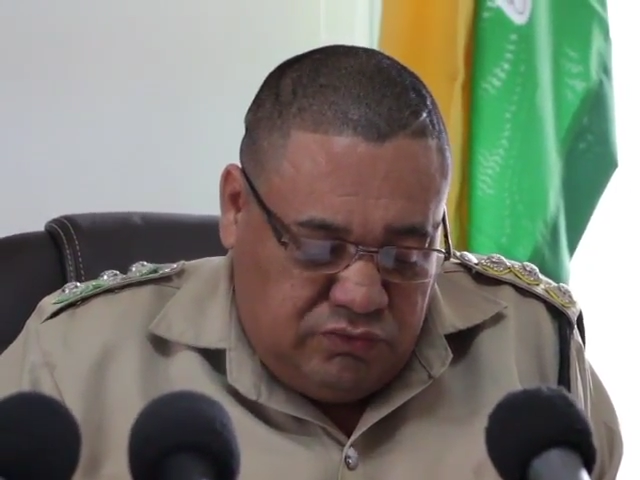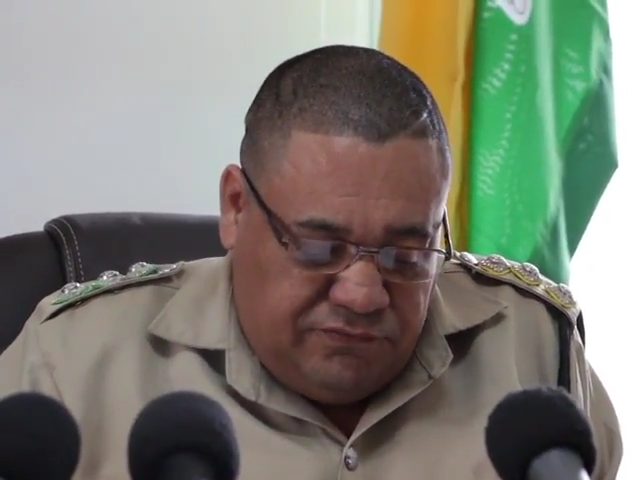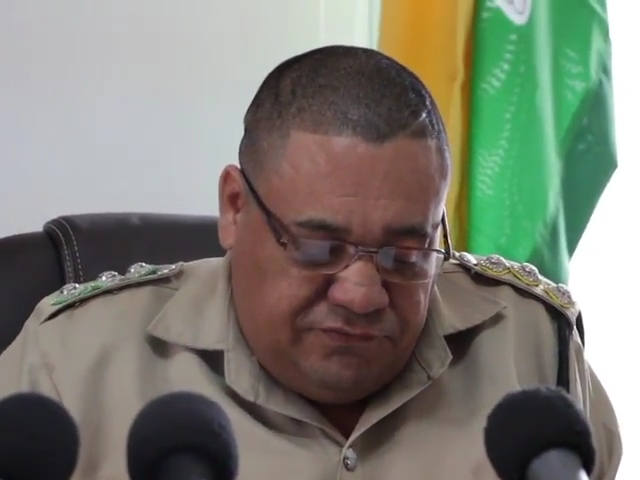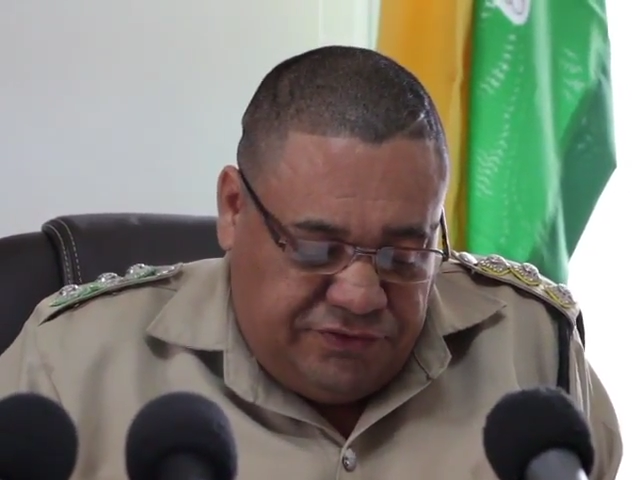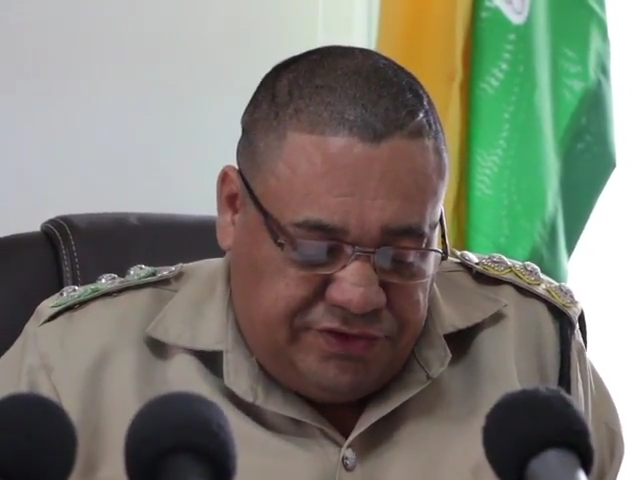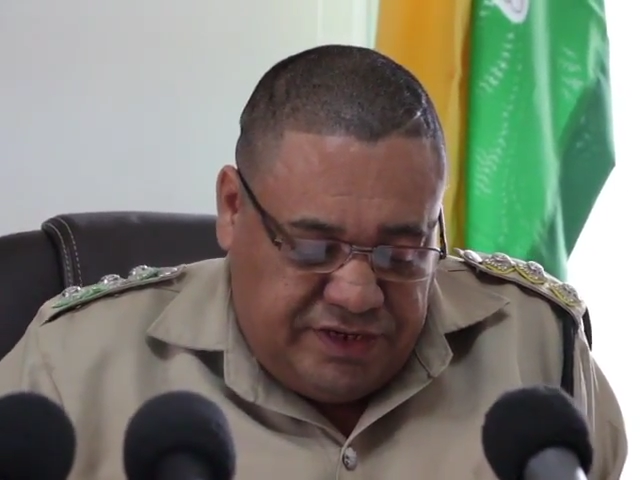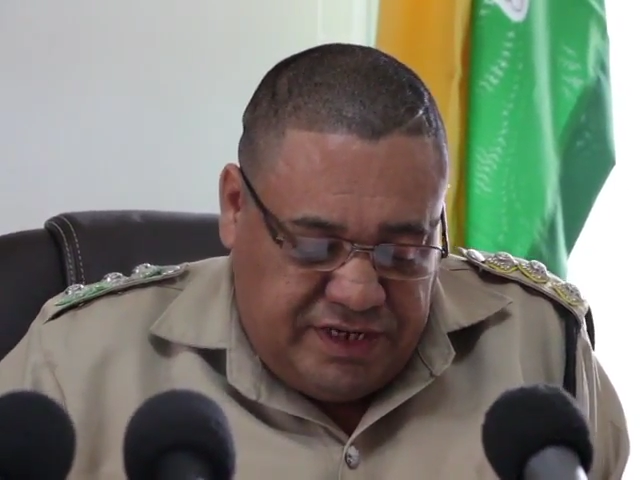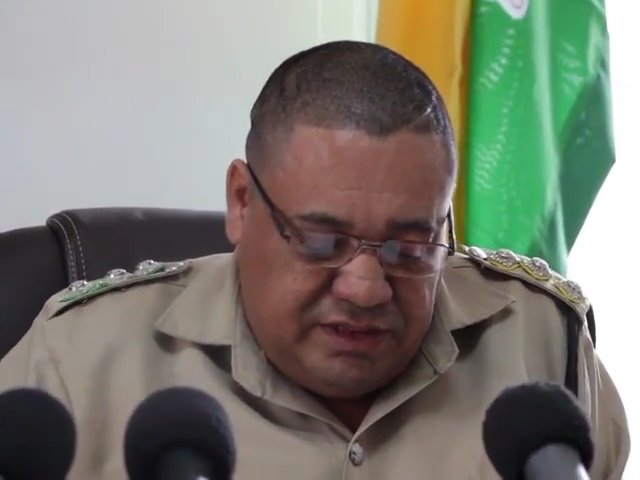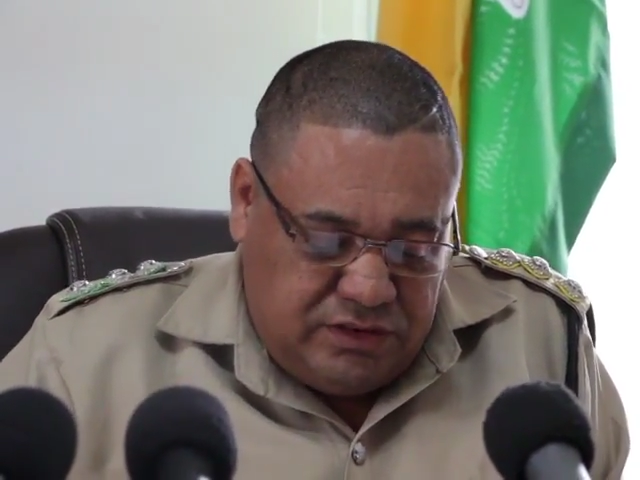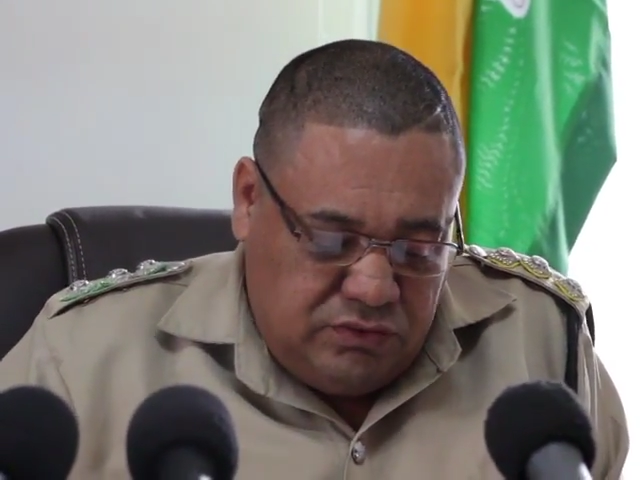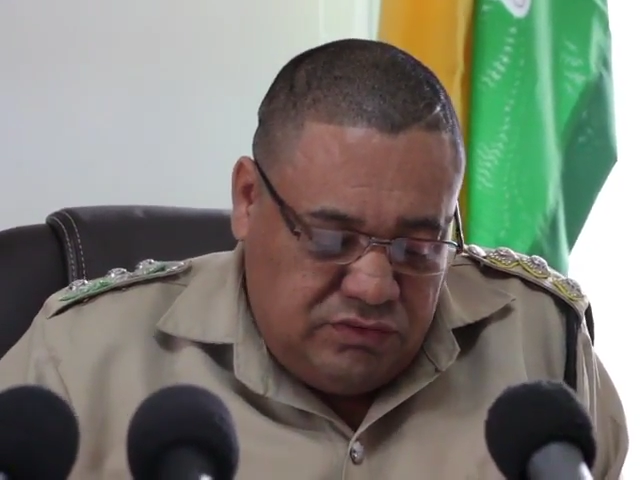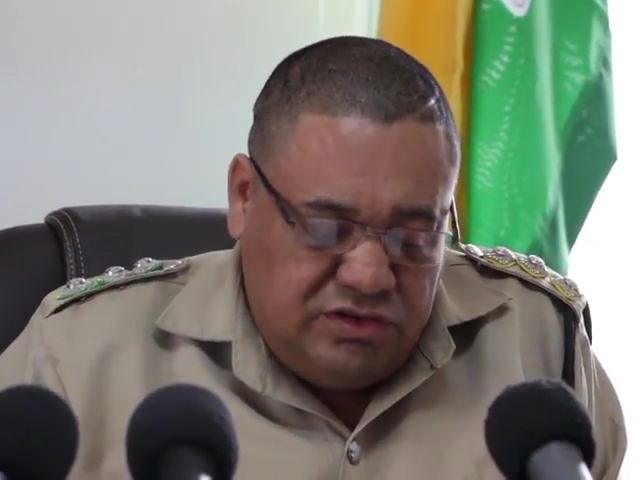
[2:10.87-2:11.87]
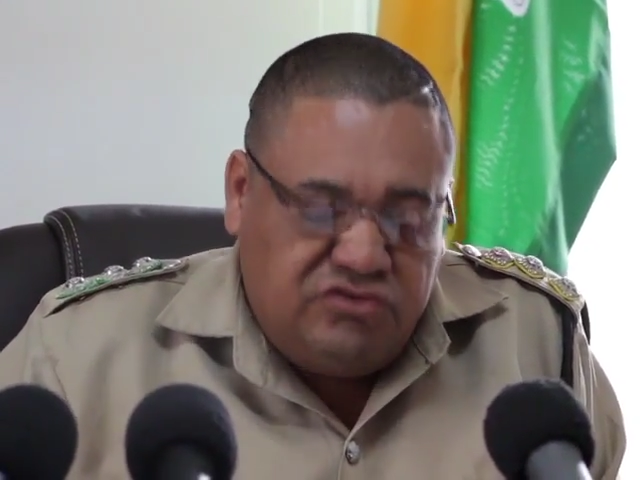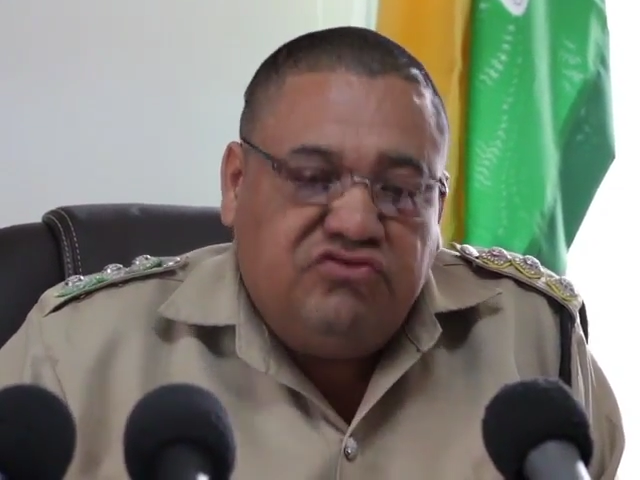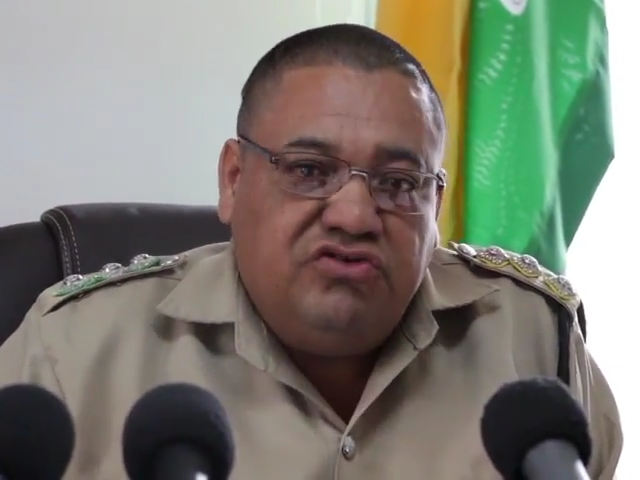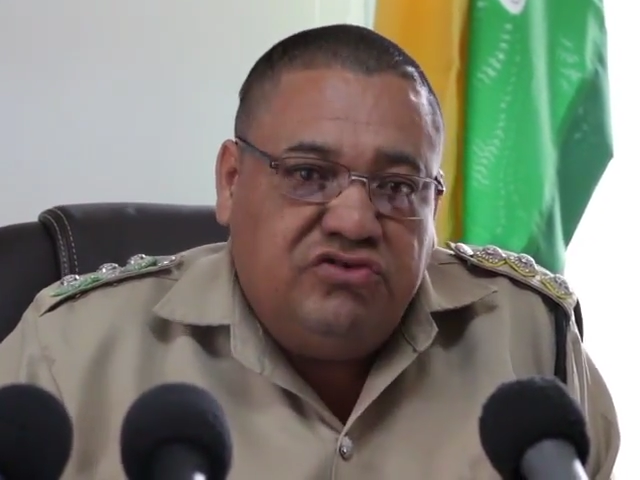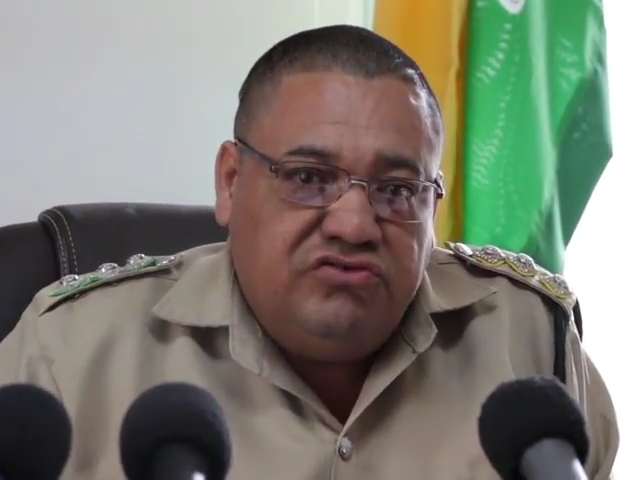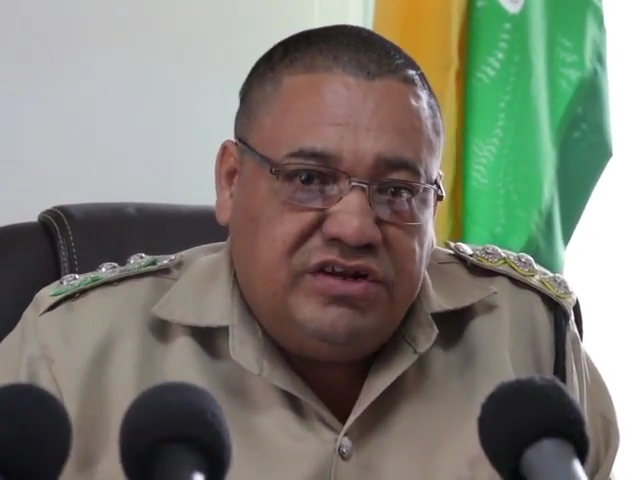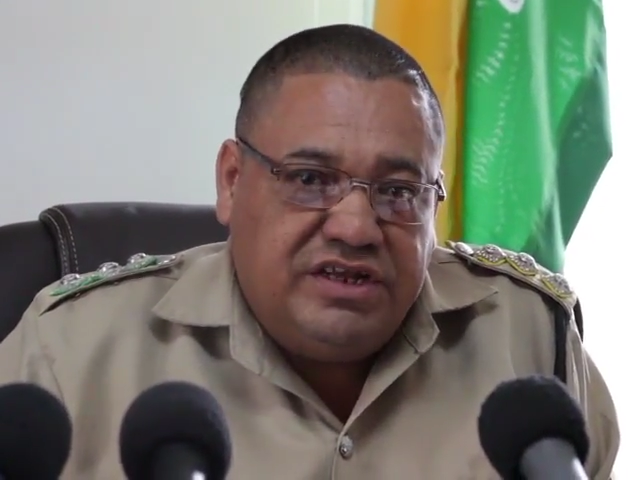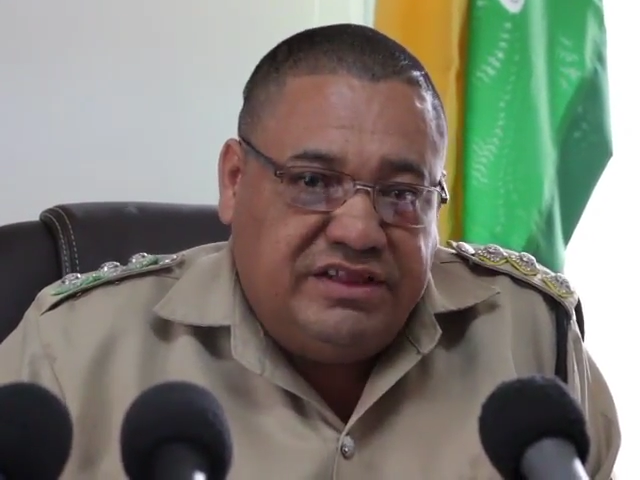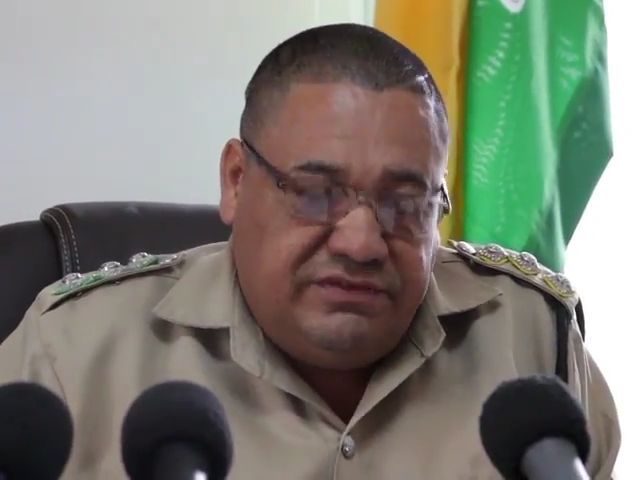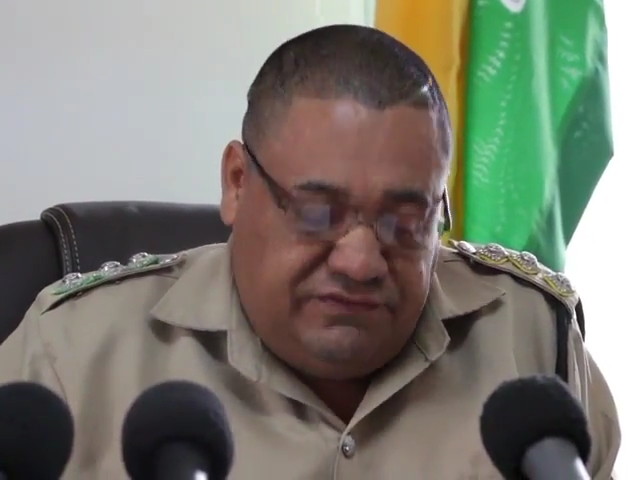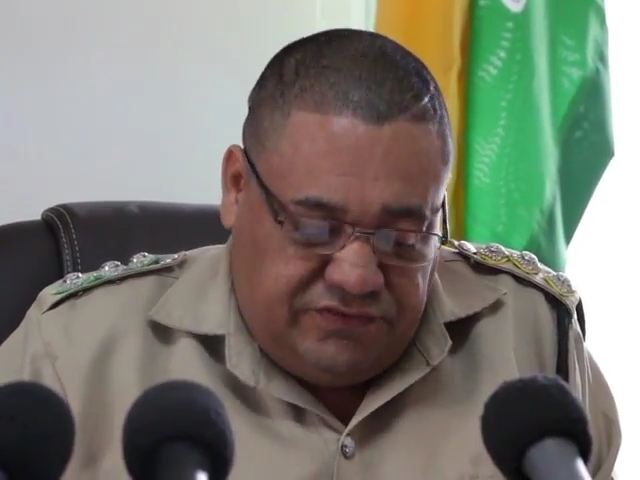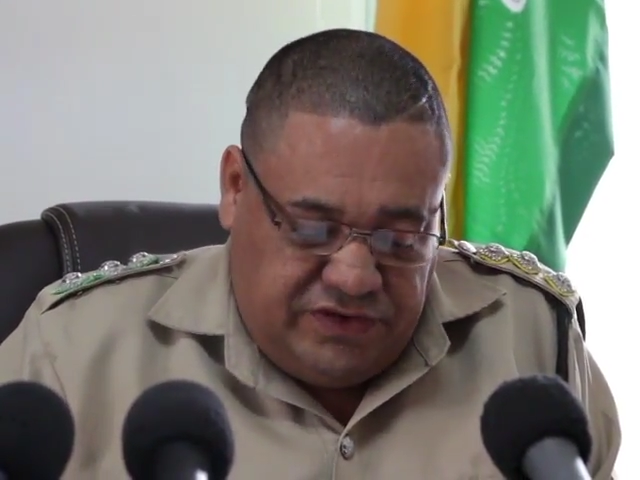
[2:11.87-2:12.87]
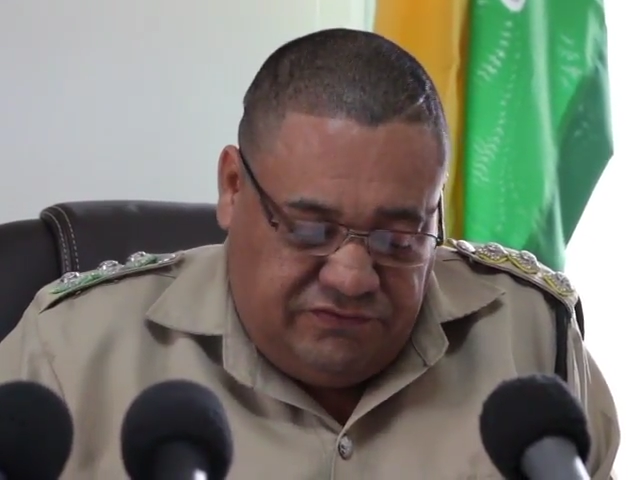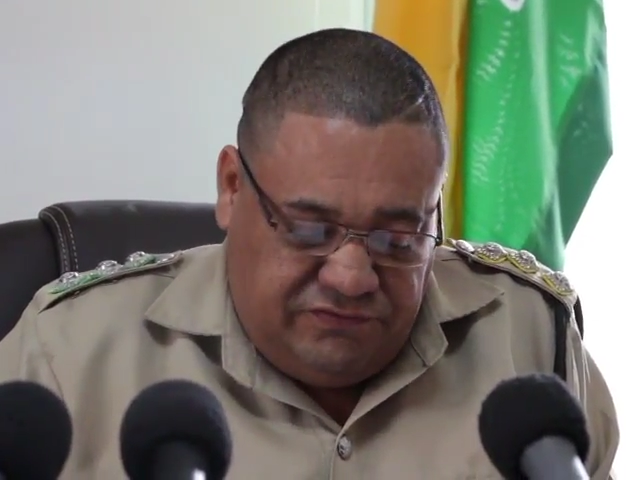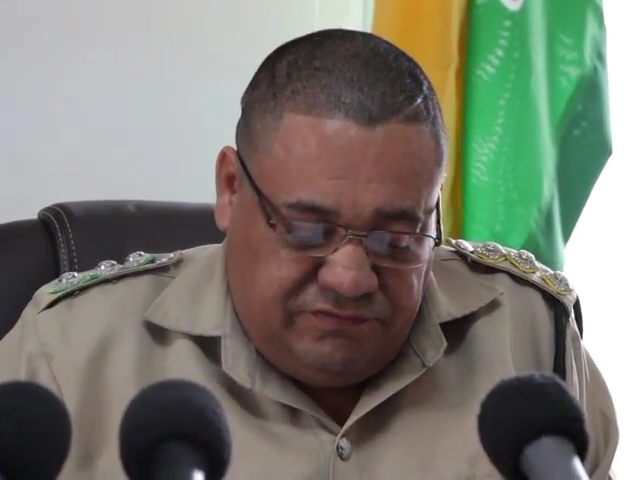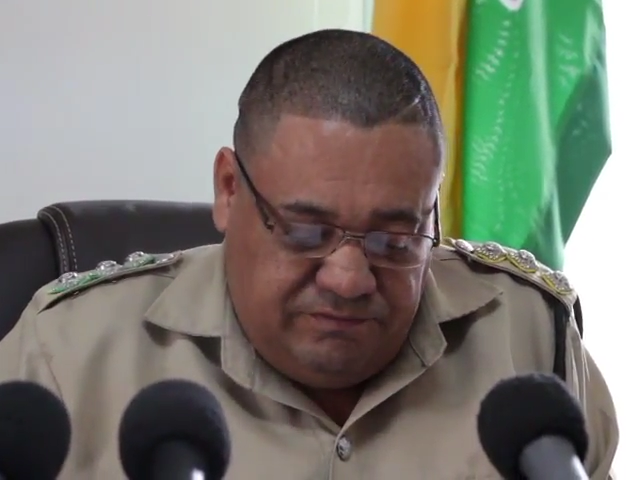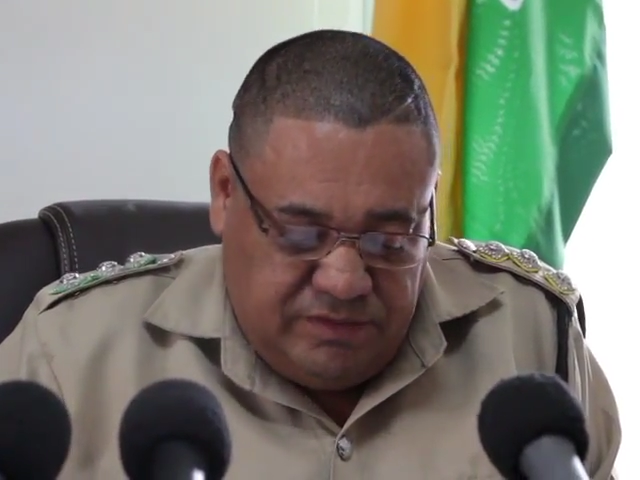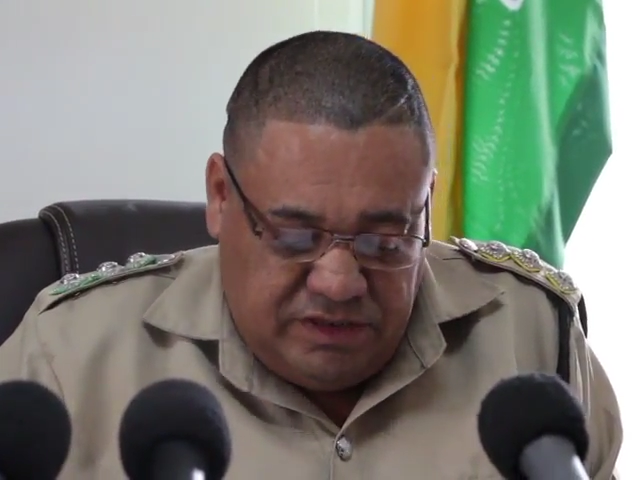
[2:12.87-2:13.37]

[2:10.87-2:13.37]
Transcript: to 49,395